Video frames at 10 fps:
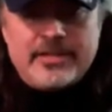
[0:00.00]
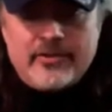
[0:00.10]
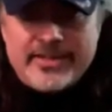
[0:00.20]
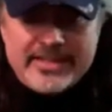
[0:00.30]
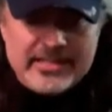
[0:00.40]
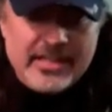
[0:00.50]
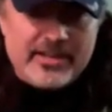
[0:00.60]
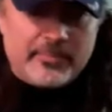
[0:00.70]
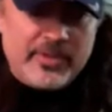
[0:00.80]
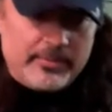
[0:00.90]
now, I get a
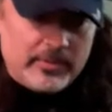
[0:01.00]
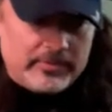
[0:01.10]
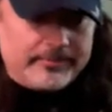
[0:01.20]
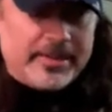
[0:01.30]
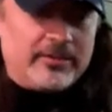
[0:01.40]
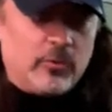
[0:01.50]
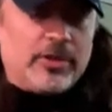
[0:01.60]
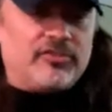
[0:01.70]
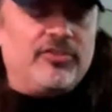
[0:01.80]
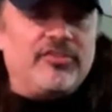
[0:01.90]
lot of people in
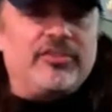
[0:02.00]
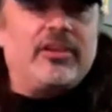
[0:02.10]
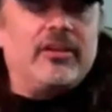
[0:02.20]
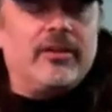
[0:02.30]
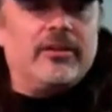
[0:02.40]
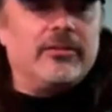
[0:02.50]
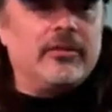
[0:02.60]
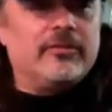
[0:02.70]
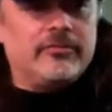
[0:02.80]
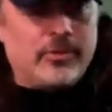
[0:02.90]
questions uh,
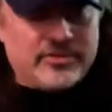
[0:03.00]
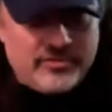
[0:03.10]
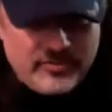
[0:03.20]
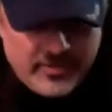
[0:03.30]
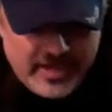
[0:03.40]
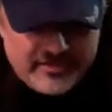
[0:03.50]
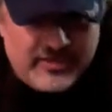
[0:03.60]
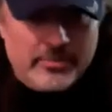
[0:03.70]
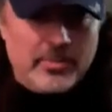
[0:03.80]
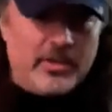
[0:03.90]
of questions
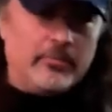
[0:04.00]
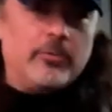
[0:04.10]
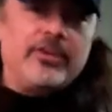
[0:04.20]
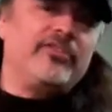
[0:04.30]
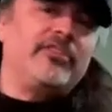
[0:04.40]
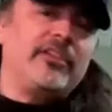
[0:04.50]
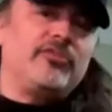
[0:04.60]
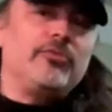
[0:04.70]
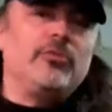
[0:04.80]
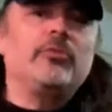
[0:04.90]
asking me, what is it
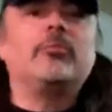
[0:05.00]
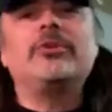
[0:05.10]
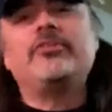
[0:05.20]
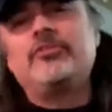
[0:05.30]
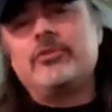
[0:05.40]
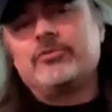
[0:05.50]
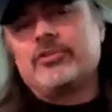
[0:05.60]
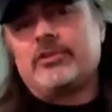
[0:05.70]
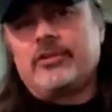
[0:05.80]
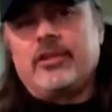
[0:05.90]
that you do? What is nose art?